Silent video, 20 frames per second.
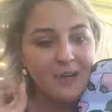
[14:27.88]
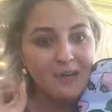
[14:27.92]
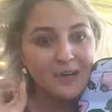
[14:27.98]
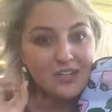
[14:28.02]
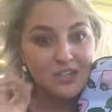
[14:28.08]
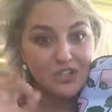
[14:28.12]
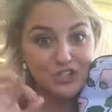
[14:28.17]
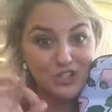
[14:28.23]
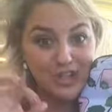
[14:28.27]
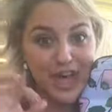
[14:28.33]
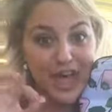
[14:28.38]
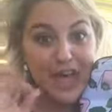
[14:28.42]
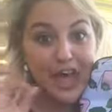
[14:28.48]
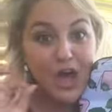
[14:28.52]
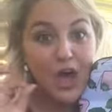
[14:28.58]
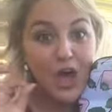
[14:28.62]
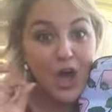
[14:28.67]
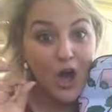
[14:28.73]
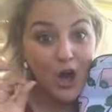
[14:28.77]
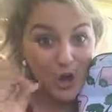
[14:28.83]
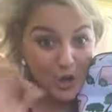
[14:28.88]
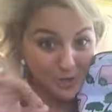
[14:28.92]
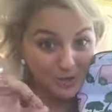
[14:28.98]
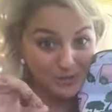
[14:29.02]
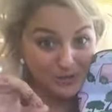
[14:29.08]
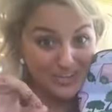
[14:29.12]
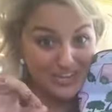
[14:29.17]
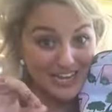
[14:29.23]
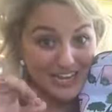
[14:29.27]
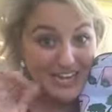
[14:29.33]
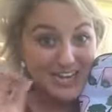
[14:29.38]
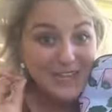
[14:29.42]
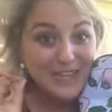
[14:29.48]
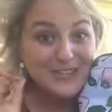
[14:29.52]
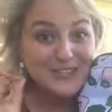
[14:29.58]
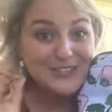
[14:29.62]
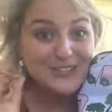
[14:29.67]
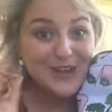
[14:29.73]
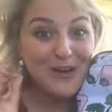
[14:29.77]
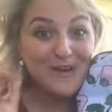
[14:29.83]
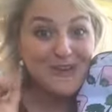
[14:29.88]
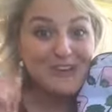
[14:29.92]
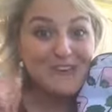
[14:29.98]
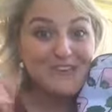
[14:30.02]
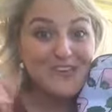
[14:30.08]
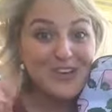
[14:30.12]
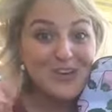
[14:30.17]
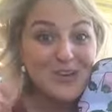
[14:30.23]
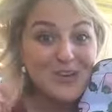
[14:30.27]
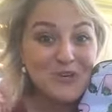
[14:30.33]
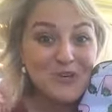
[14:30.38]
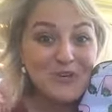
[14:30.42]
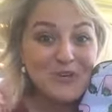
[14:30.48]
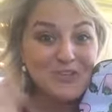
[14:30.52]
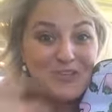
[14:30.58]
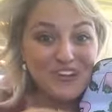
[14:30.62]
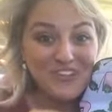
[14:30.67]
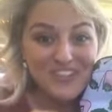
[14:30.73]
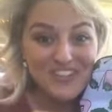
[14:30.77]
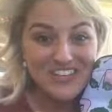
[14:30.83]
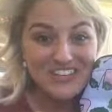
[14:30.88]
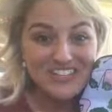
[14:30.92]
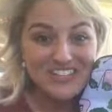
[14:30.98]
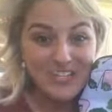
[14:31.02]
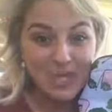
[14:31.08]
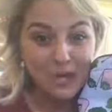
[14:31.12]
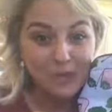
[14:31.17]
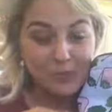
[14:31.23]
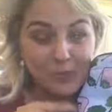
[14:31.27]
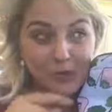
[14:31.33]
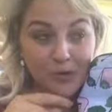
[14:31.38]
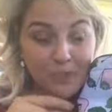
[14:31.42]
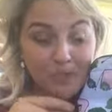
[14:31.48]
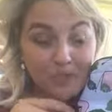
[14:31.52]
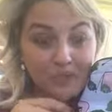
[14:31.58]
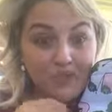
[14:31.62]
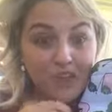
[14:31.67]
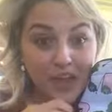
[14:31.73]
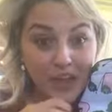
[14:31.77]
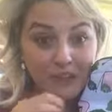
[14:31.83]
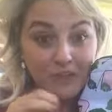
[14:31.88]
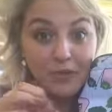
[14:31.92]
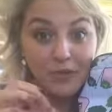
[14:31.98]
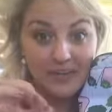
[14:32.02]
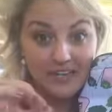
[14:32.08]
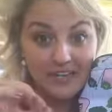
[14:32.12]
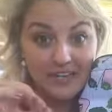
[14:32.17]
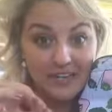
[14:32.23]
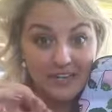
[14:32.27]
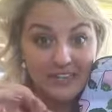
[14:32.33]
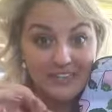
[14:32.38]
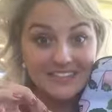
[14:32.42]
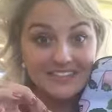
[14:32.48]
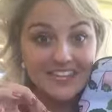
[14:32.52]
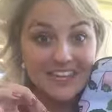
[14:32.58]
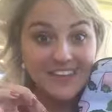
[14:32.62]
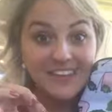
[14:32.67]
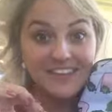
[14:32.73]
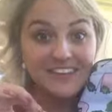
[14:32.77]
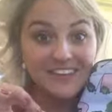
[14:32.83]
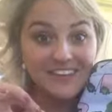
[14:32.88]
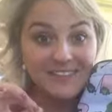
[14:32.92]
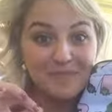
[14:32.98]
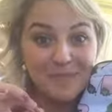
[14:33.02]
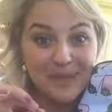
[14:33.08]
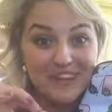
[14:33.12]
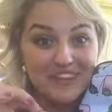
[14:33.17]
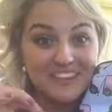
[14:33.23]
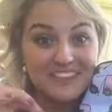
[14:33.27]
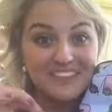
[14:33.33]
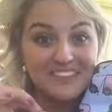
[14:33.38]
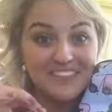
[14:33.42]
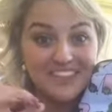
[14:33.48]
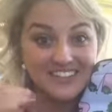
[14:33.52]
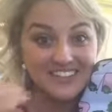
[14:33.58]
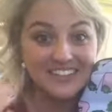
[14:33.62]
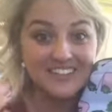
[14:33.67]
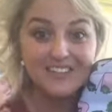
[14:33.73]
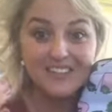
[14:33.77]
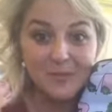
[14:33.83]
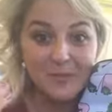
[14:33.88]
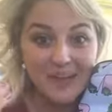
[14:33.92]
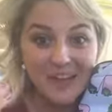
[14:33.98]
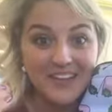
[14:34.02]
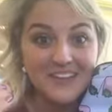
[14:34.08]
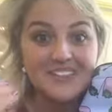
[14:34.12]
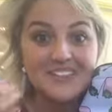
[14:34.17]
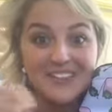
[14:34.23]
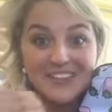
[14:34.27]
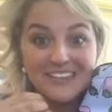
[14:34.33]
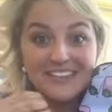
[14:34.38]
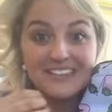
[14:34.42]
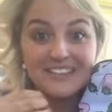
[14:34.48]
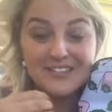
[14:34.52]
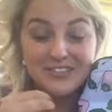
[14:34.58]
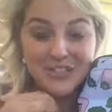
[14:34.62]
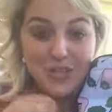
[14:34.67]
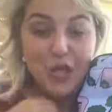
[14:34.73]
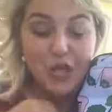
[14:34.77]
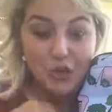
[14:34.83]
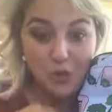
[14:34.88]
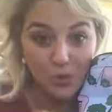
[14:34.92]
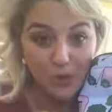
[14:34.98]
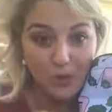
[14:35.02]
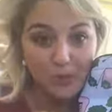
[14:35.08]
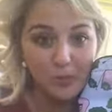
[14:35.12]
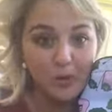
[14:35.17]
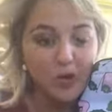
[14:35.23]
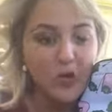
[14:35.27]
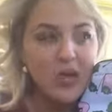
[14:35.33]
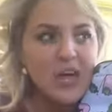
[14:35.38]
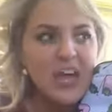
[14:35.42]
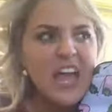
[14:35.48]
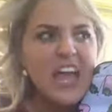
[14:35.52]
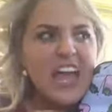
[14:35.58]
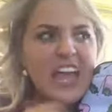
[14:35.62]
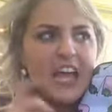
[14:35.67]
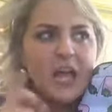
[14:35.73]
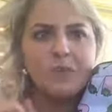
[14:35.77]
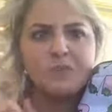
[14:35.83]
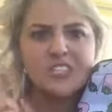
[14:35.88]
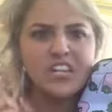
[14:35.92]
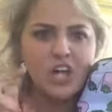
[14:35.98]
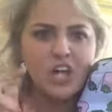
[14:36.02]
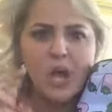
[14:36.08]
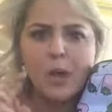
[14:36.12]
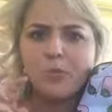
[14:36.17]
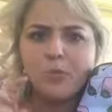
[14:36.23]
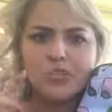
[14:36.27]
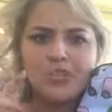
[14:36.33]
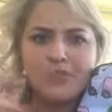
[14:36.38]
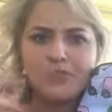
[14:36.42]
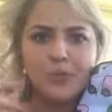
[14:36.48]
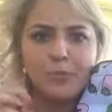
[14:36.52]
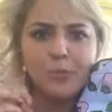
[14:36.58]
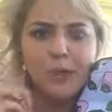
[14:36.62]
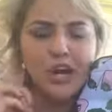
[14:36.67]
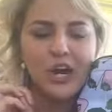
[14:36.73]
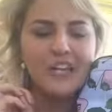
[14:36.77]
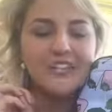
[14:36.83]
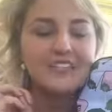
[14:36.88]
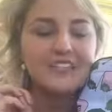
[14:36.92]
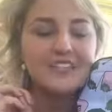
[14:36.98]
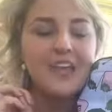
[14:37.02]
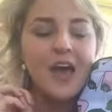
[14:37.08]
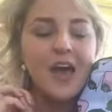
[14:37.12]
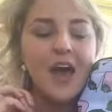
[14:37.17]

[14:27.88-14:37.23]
July only. So if you want this thermal, everybody does, because it's the best and it's adorable. It comes in a couple different prints.